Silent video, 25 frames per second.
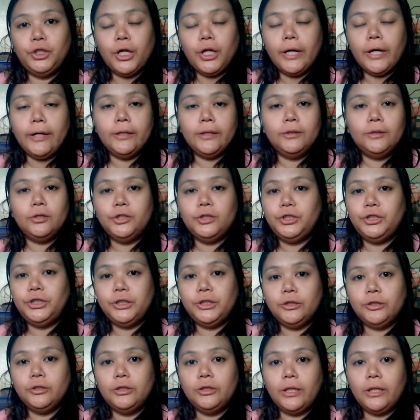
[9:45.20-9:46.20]
child or
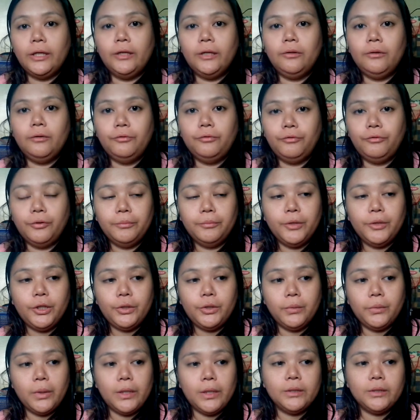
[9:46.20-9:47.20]
children from the
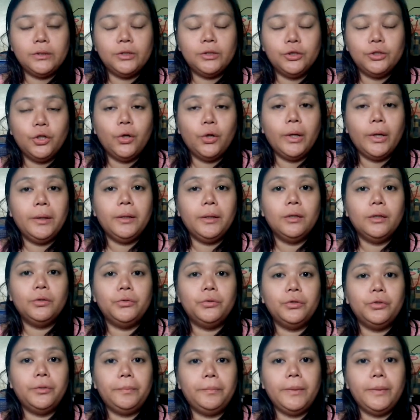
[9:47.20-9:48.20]
US are going
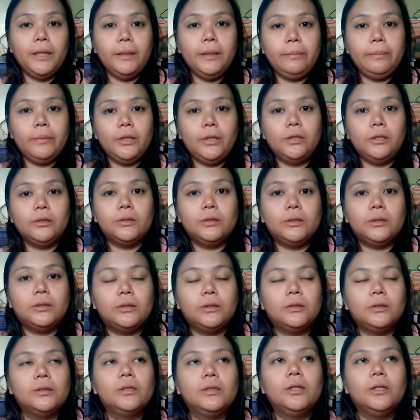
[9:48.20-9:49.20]
to the
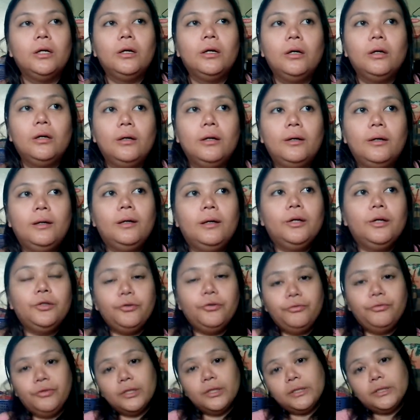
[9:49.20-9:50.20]
Philippines
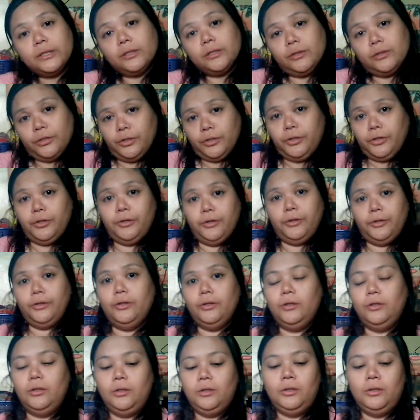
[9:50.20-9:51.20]
to visit
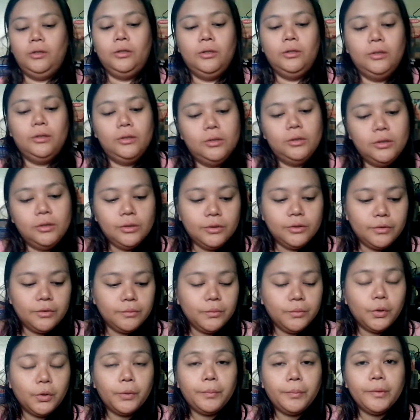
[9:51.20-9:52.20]
her.
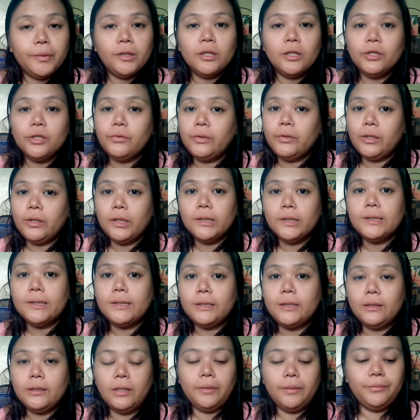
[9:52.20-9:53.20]
I'm hoping that we can
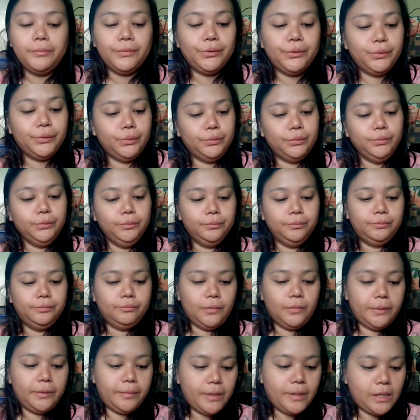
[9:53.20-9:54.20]
see them too,
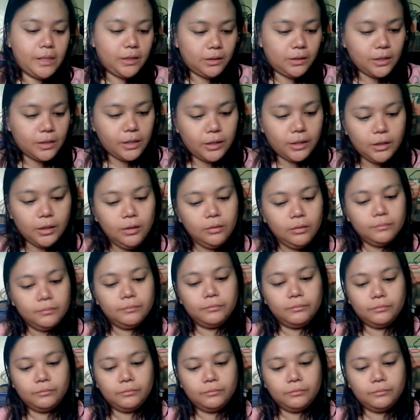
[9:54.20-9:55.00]
mama and I.